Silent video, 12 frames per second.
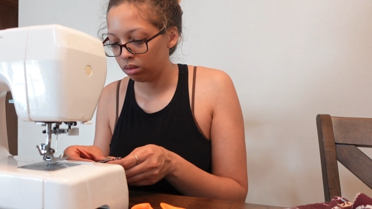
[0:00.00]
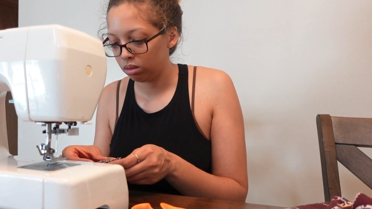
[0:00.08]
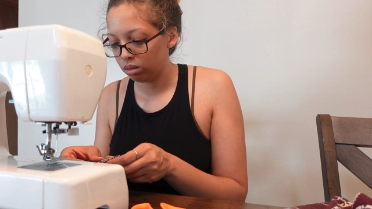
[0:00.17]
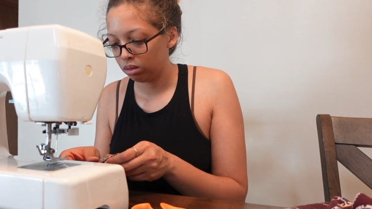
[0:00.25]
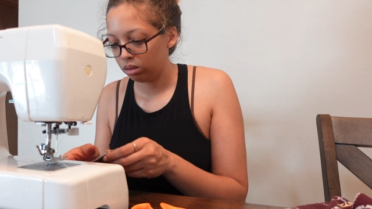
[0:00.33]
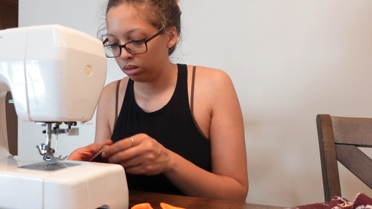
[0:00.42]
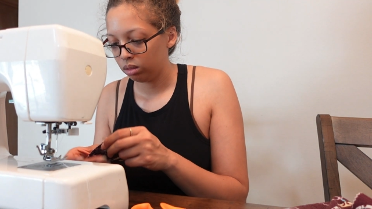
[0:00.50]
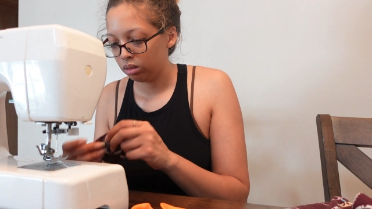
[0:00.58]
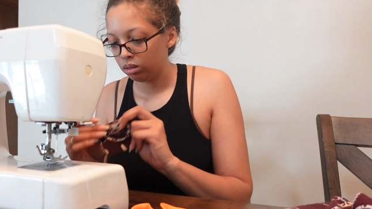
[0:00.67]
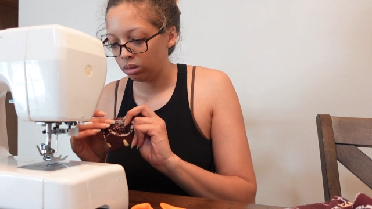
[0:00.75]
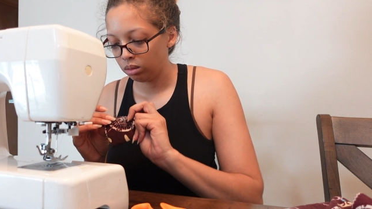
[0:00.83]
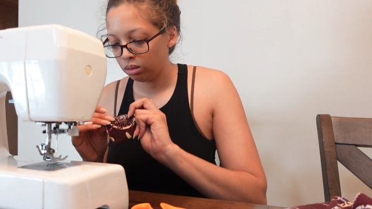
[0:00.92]

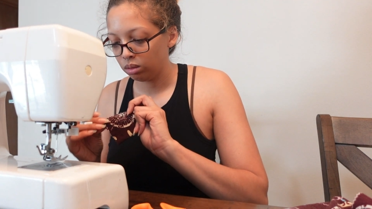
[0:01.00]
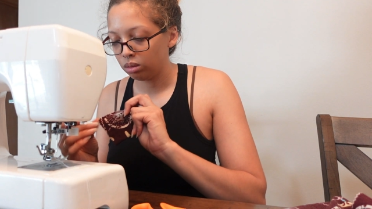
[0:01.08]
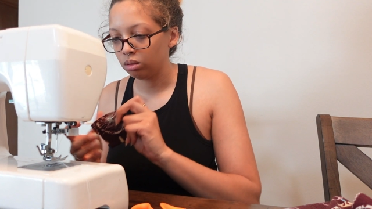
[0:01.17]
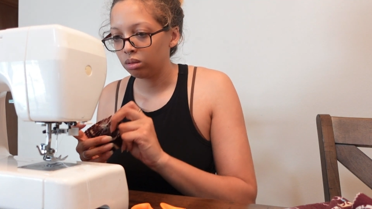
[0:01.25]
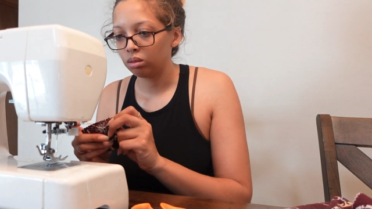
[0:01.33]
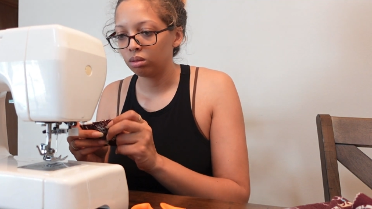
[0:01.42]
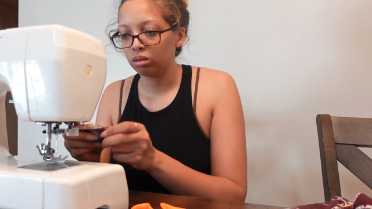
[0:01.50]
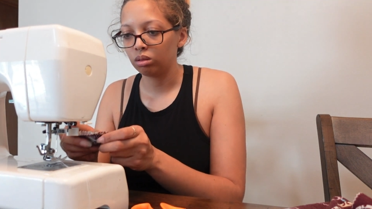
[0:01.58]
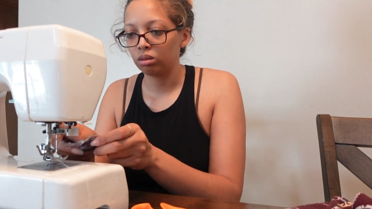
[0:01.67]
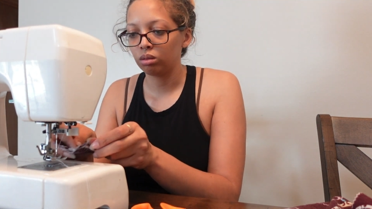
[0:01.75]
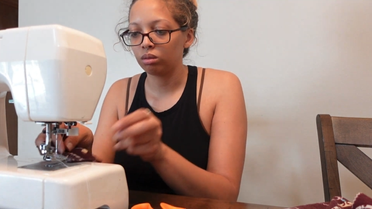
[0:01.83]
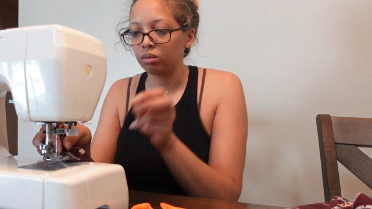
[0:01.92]

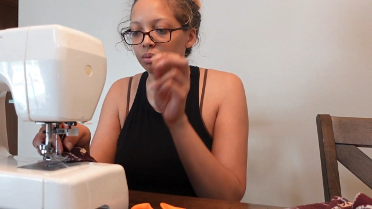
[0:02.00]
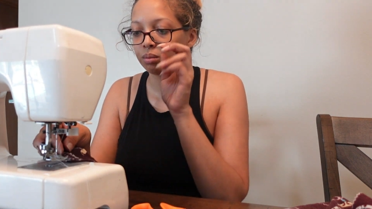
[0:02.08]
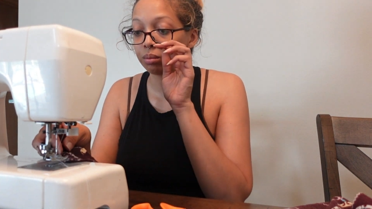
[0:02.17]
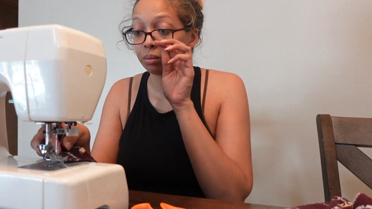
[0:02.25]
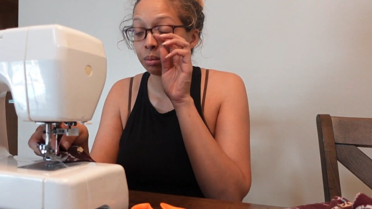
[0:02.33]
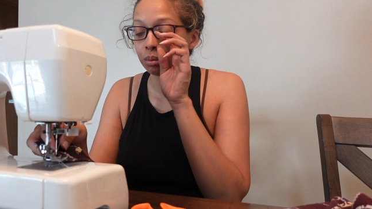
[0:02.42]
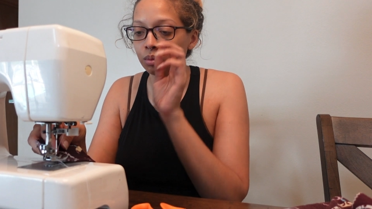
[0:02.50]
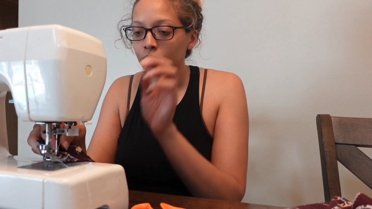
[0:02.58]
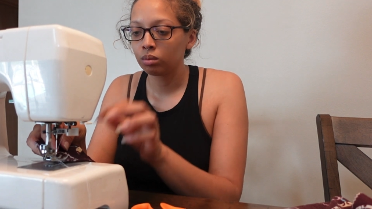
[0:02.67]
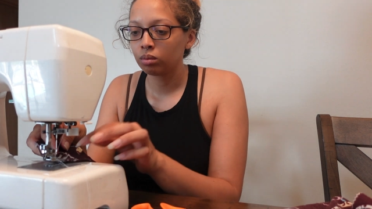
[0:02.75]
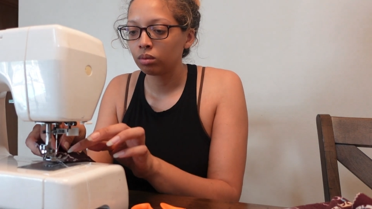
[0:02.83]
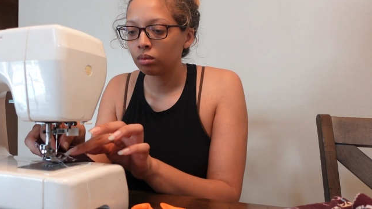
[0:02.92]

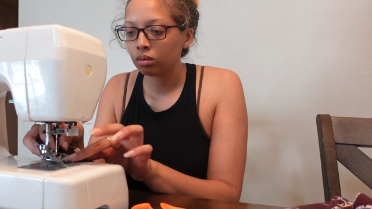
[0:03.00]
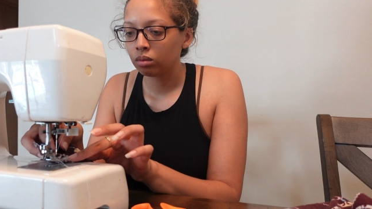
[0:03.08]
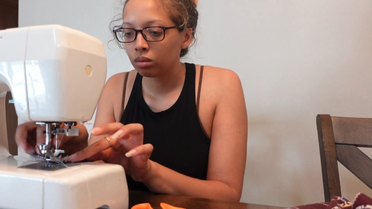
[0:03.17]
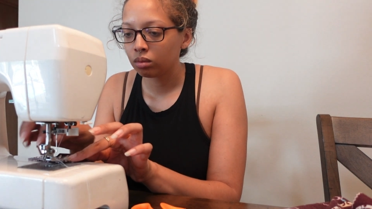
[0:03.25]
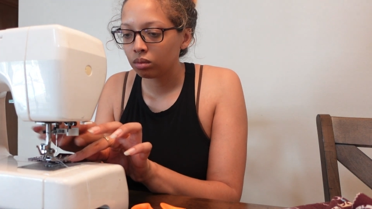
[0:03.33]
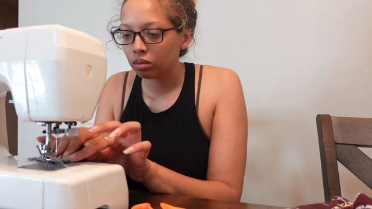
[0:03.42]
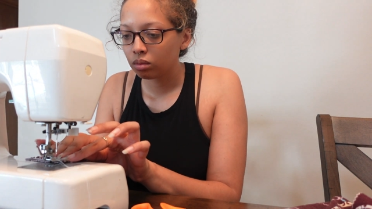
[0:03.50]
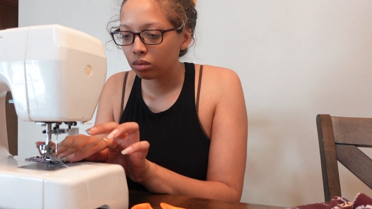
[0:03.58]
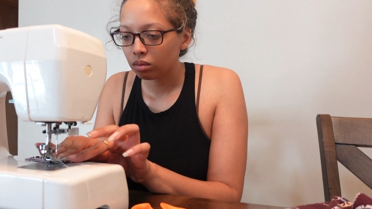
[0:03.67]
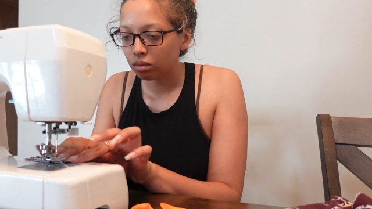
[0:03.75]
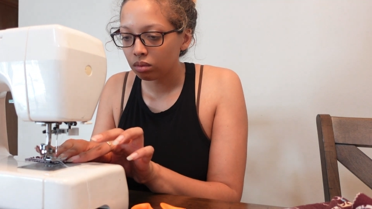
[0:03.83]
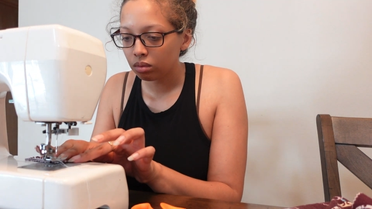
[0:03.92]

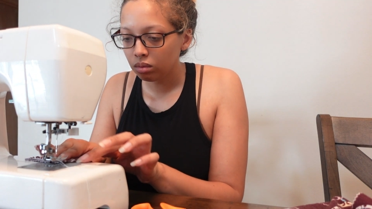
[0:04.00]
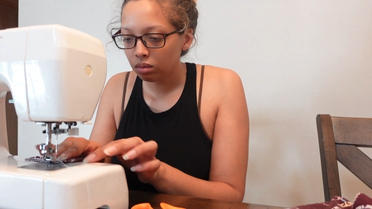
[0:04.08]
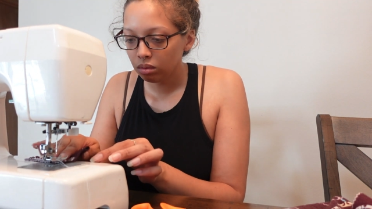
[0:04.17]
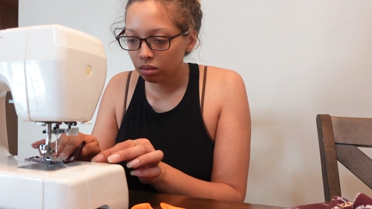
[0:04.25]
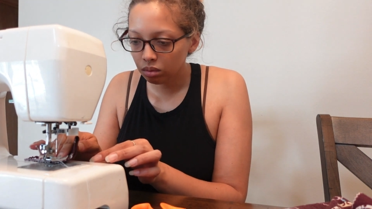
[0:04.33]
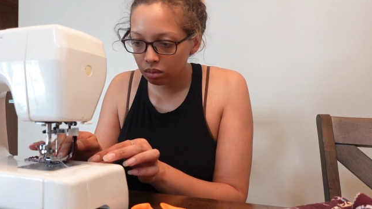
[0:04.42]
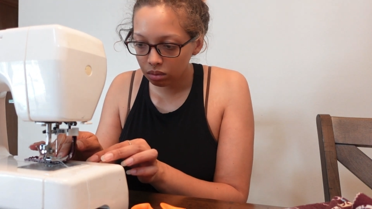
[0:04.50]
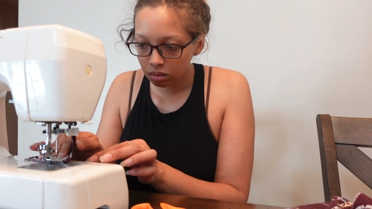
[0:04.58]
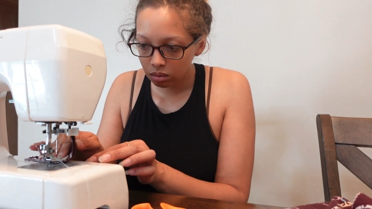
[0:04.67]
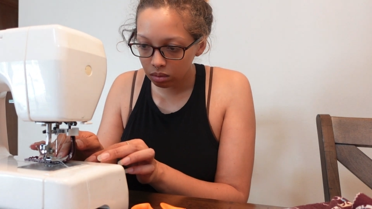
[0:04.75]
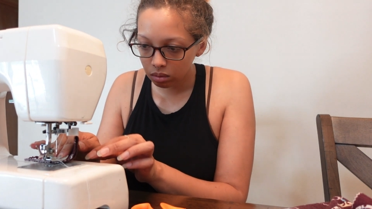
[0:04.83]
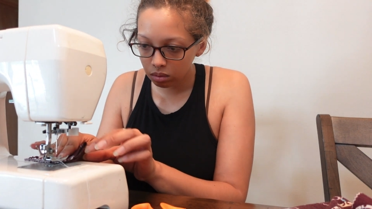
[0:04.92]

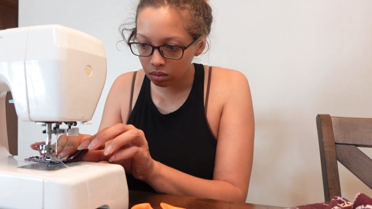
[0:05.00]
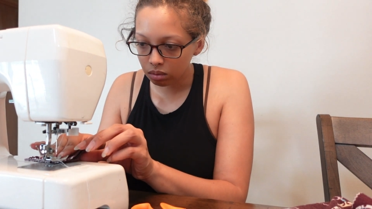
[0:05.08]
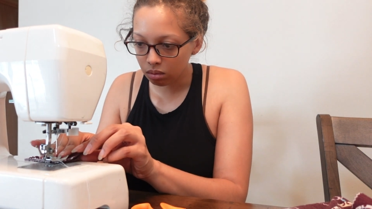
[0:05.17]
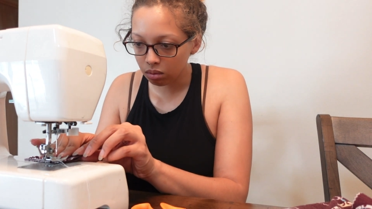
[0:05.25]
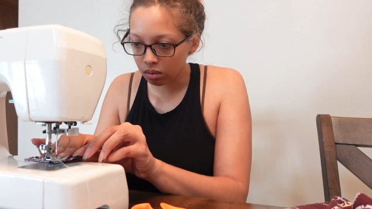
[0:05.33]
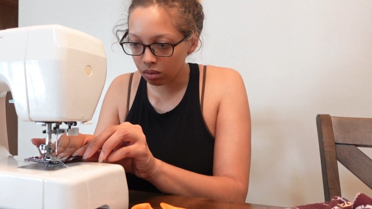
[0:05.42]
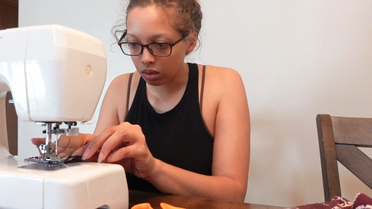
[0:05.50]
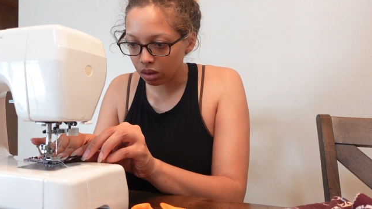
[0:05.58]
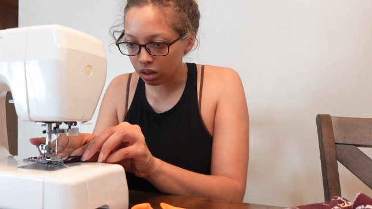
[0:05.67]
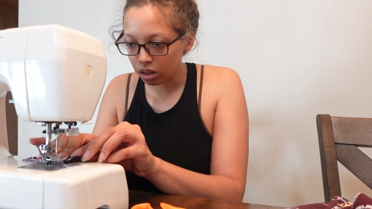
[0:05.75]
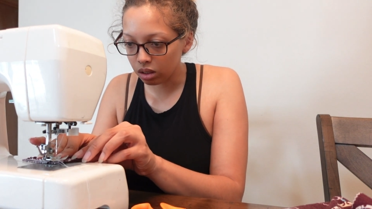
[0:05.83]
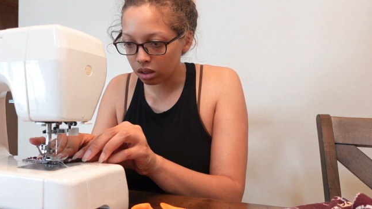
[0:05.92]

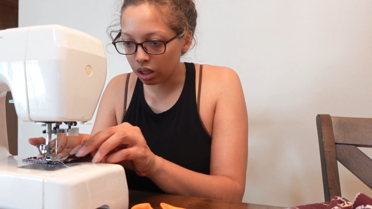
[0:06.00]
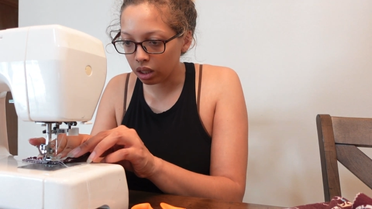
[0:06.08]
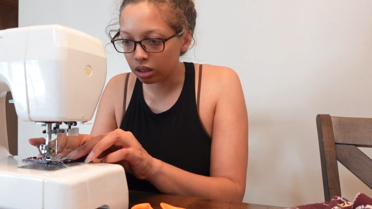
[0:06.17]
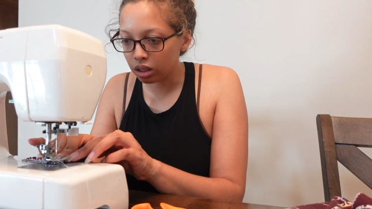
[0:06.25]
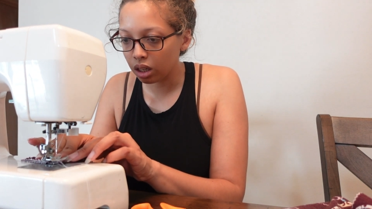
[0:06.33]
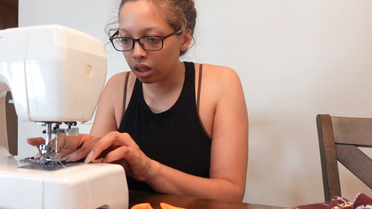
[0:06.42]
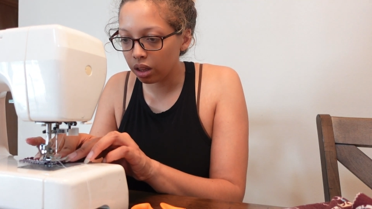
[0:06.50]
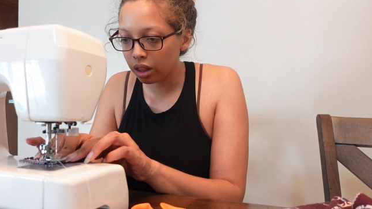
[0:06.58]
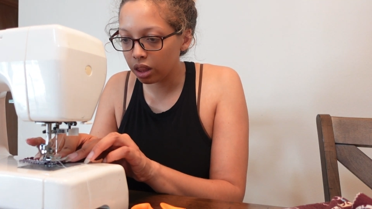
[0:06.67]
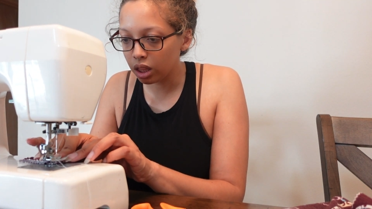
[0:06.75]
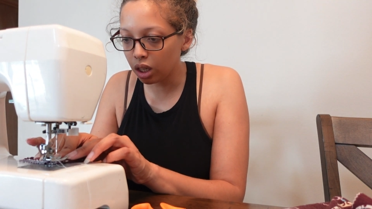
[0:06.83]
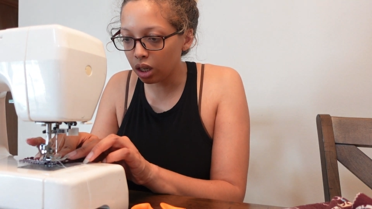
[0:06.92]

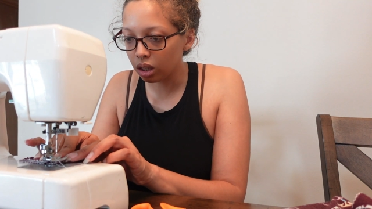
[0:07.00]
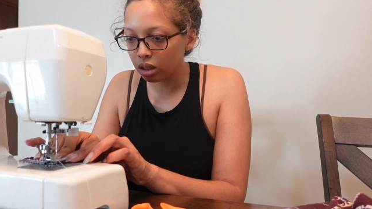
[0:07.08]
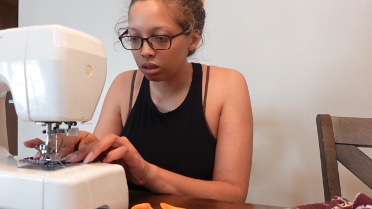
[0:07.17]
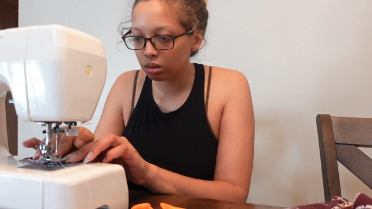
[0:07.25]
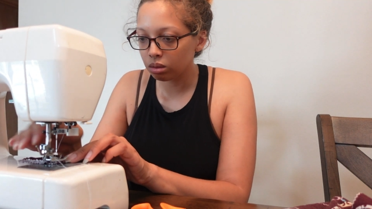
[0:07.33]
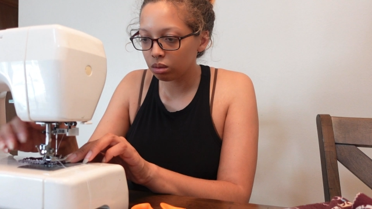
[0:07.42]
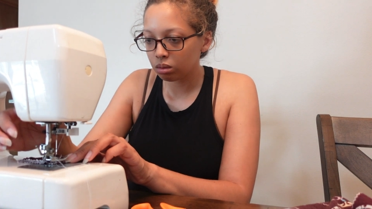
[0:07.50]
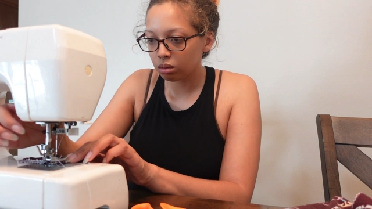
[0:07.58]
(no one is talking)